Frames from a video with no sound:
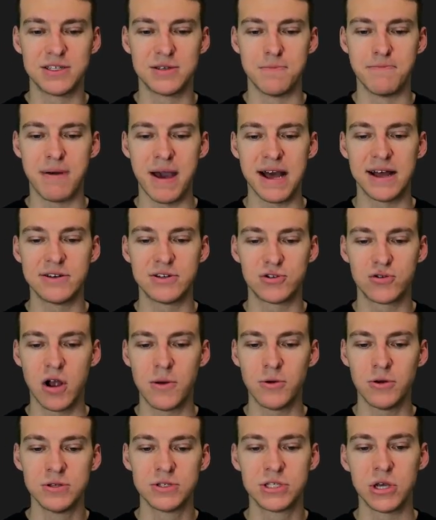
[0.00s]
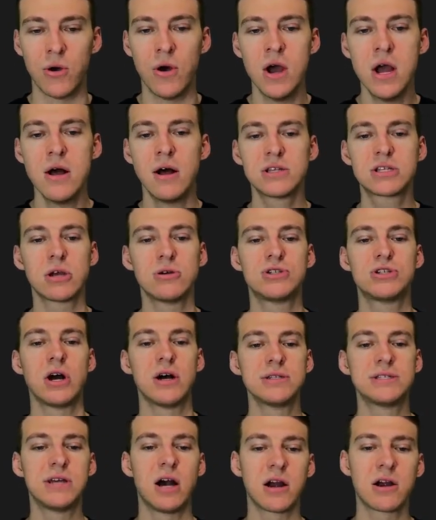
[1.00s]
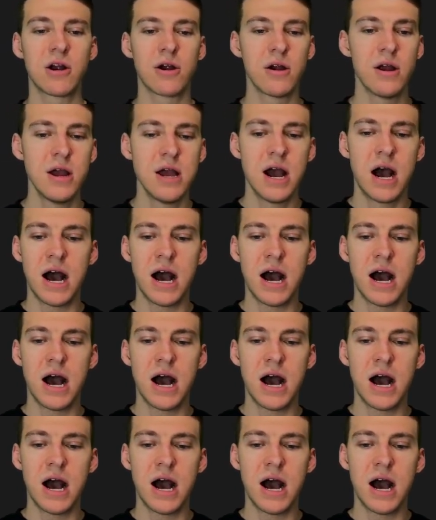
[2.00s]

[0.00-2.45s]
bad trouble. So let's go Sean Tucker.